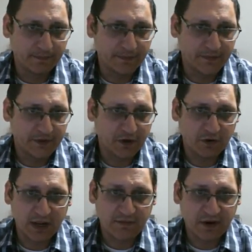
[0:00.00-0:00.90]

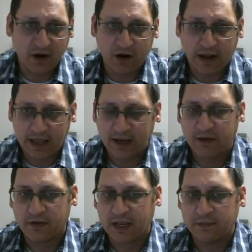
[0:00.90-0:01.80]
So if there are any
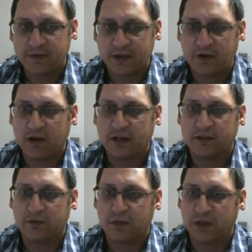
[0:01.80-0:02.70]
other games that you
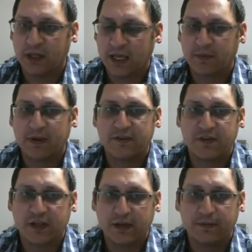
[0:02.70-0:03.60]
guys would like me to
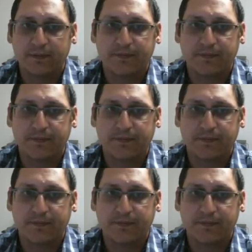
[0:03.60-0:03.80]
see,